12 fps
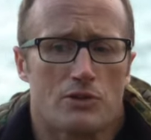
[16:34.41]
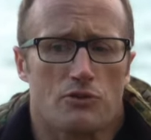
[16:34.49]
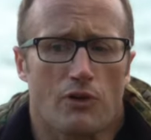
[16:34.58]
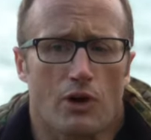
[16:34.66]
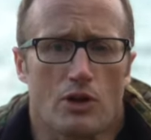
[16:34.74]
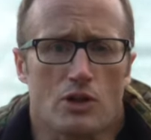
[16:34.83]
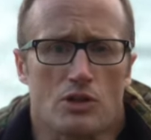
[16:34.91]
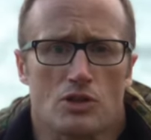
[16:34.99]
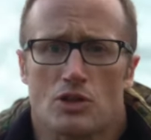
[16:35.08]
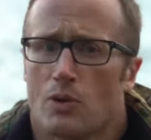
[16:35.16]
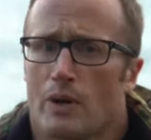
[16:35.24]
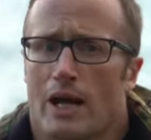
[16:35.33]
As far
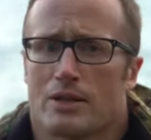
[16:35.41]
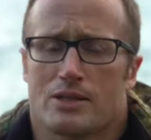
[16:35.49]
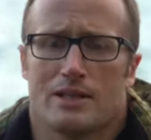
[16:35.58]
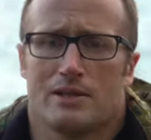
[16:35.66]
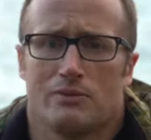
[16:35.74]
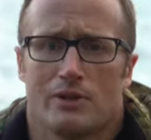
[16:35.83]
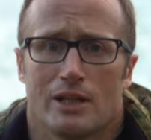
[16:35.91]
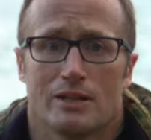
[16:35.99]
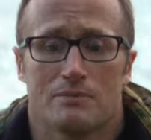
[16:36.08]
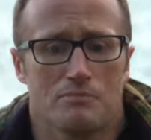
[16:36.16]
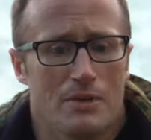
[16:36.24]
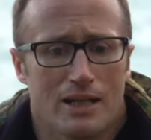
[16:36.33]
as going out to the
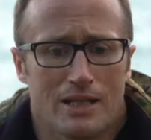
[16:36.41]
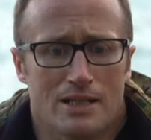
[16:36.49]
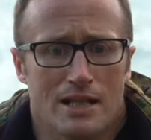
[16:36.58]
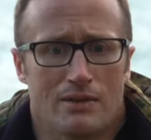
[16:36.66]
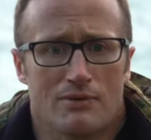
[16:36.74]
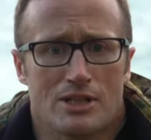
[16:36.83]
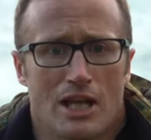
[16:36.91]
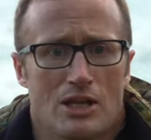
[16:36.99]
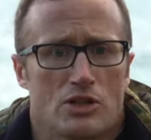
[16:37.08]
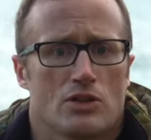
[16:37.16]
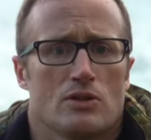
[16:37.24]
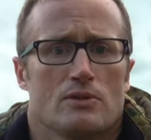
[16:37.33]
event, it is
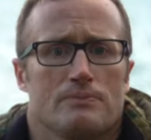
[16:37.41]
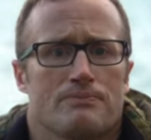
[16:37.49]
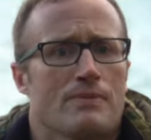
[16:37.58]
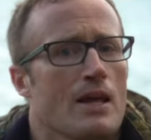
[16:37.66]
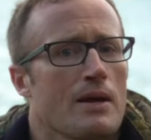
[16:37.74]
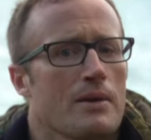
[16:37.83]
invitational.